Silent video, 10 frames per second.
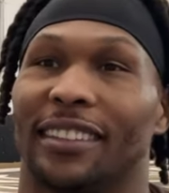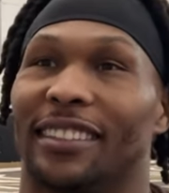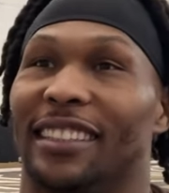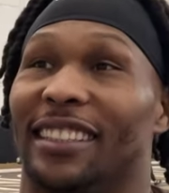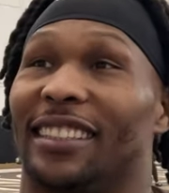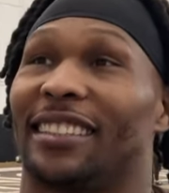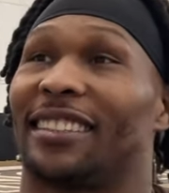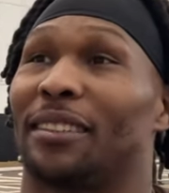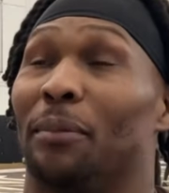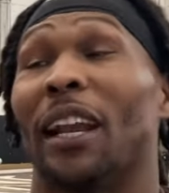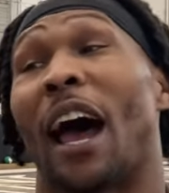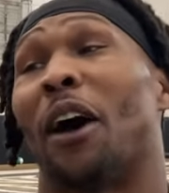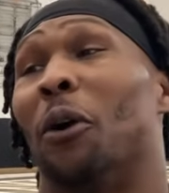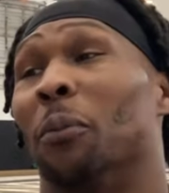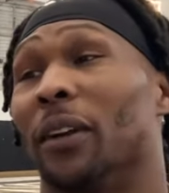It's been
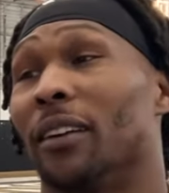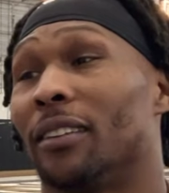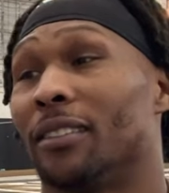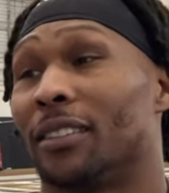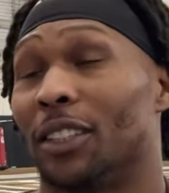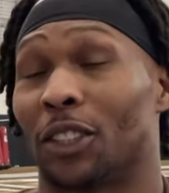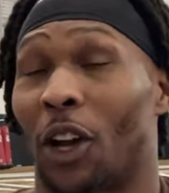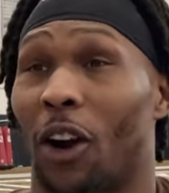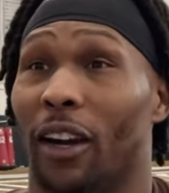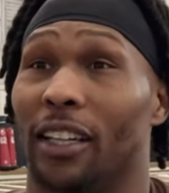eye-opening to start.